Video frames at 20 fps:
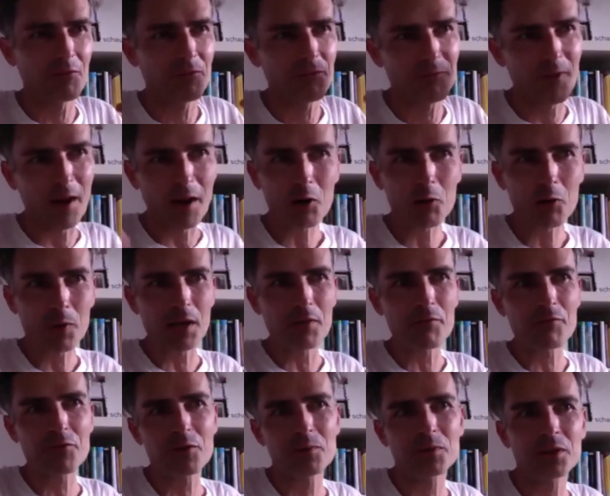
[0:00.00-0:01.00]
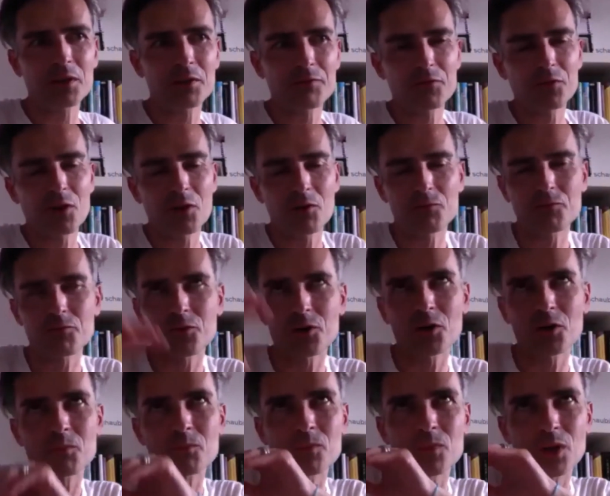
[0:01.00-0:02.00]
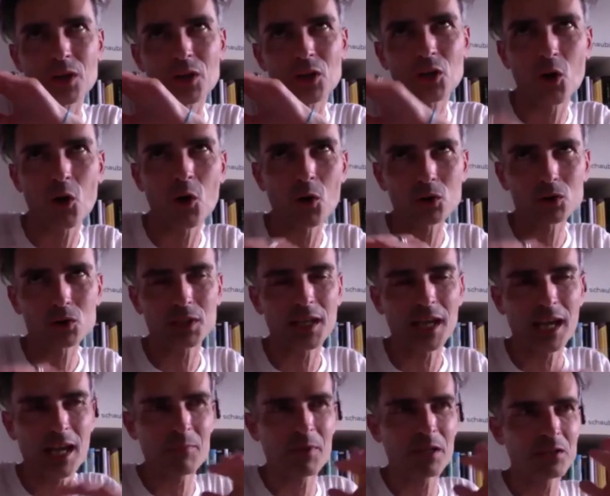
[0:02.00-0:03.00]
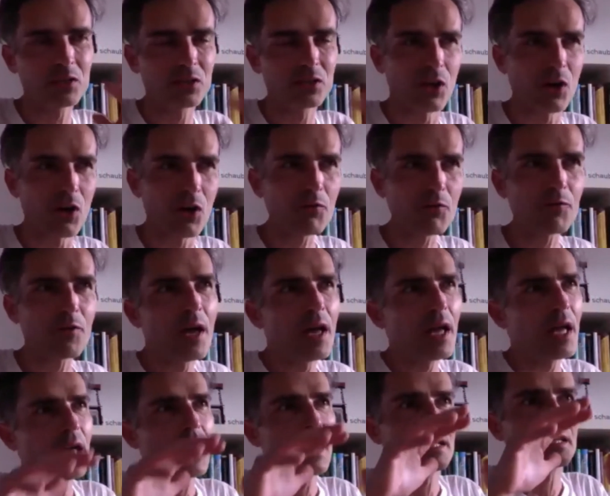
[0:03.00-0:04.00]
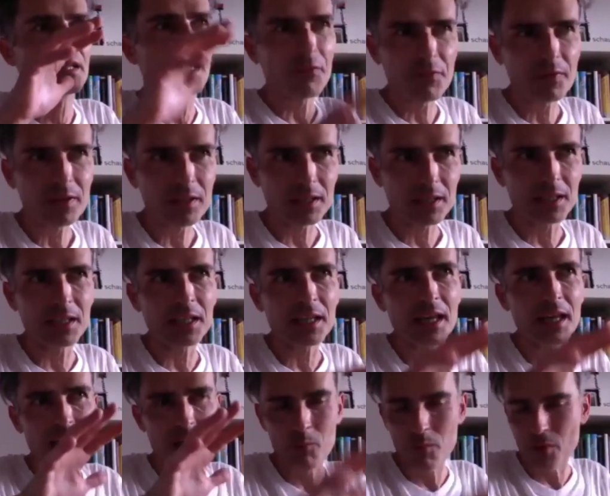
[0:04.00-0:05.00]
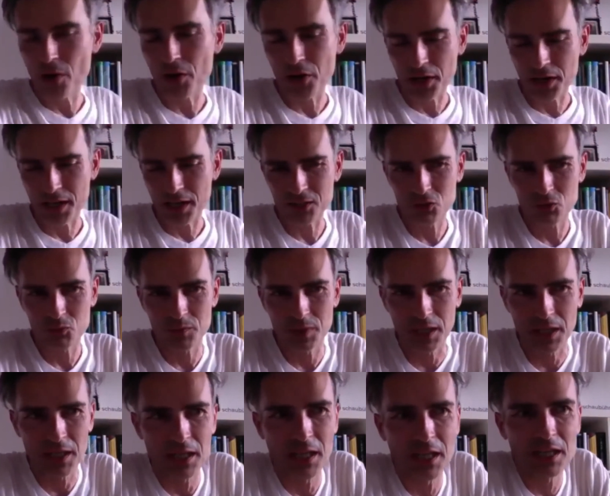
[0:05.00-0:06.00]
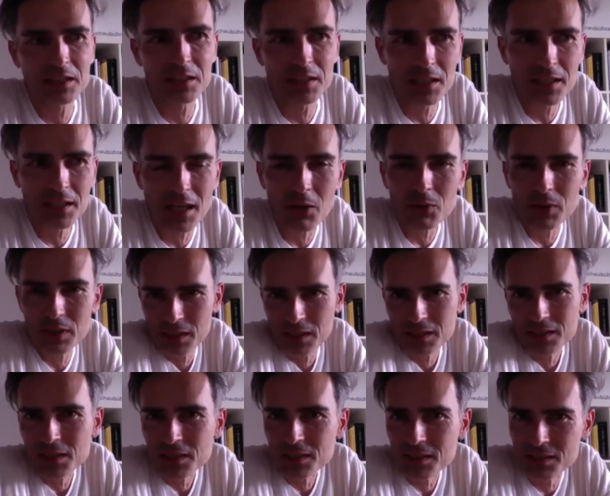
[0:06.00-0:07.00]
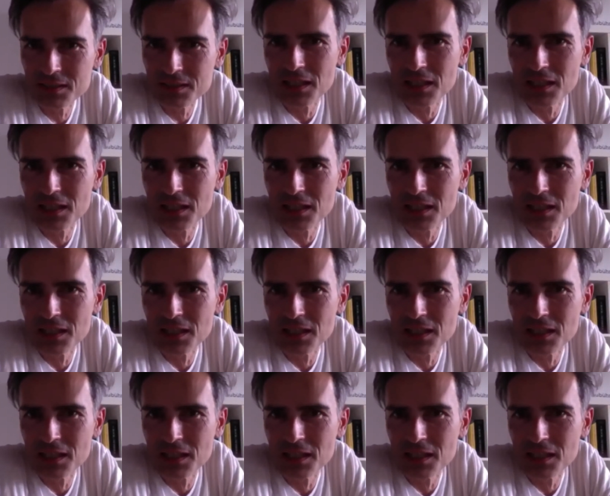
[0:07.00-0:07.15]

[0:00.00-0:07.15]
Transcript: far away from cold climate north. Definitely America to me. It turned out this is